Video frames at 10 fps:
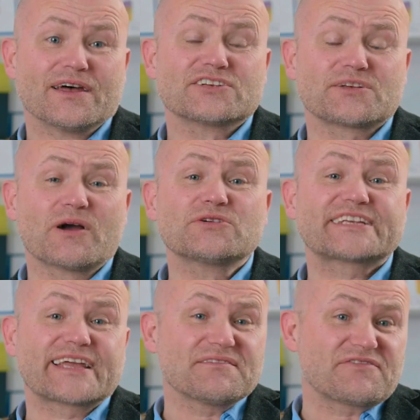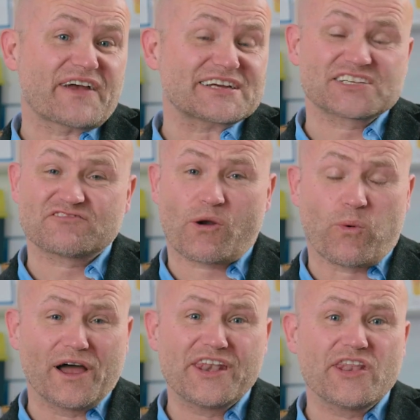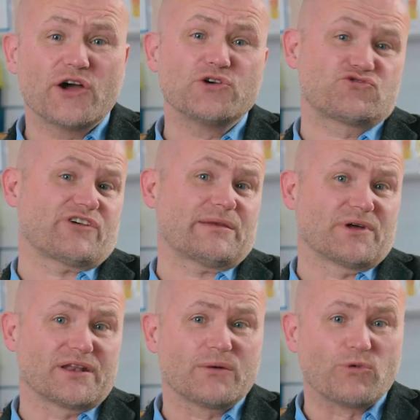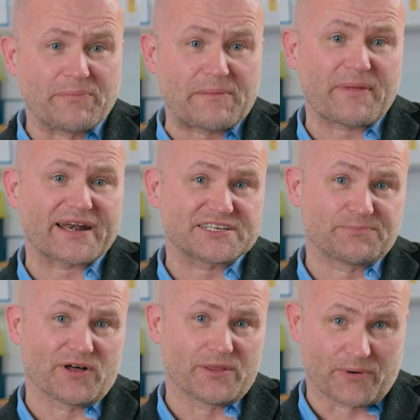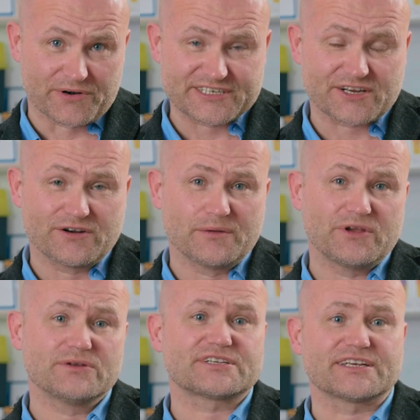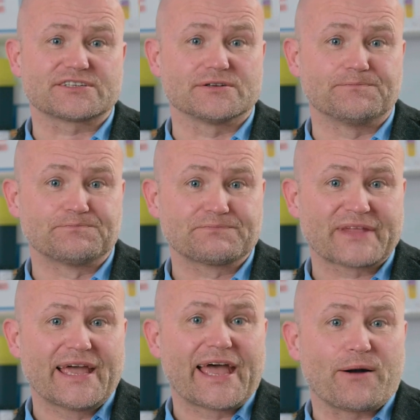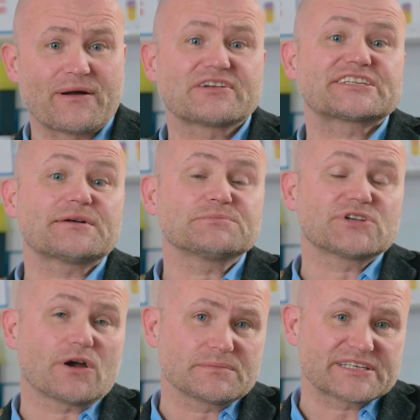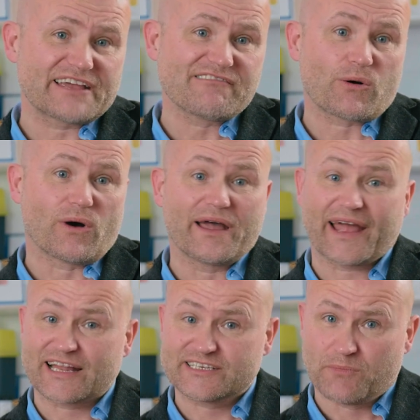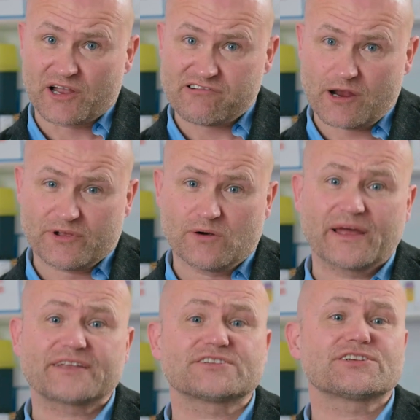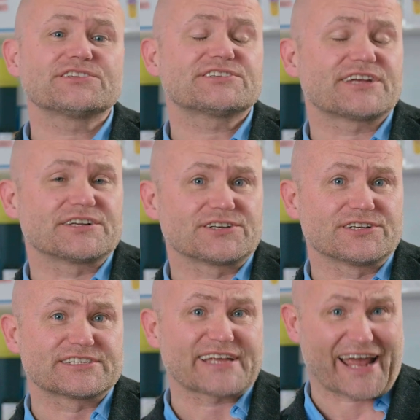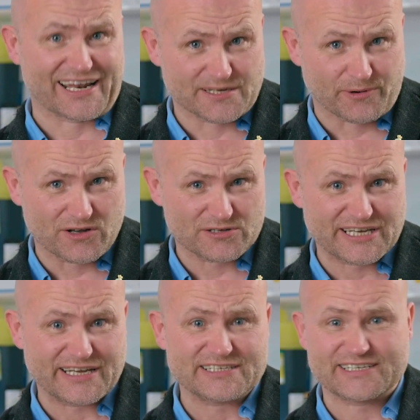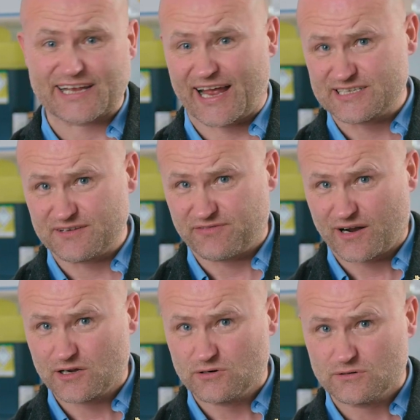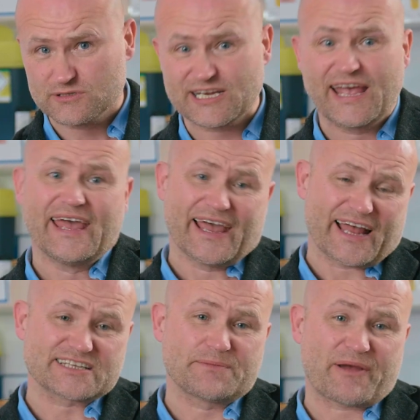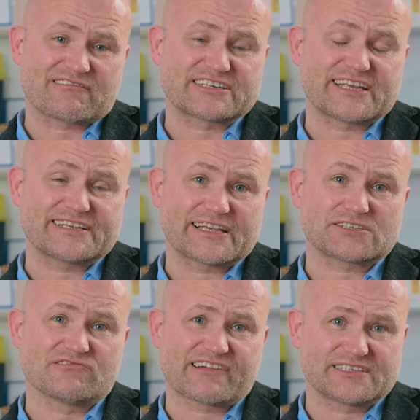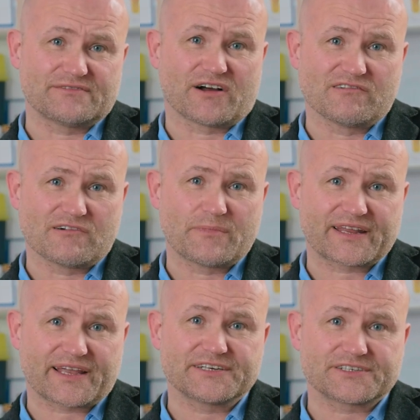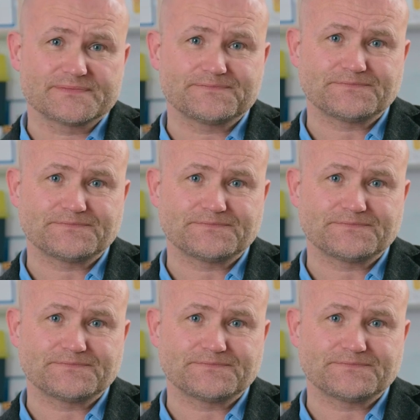So most skin infections require no treatment and will be managed by the body's own immune system. However, sometimes they require antimicrobial medicines such as antibiotics, antifungals, antiparasitics or antiviral medication.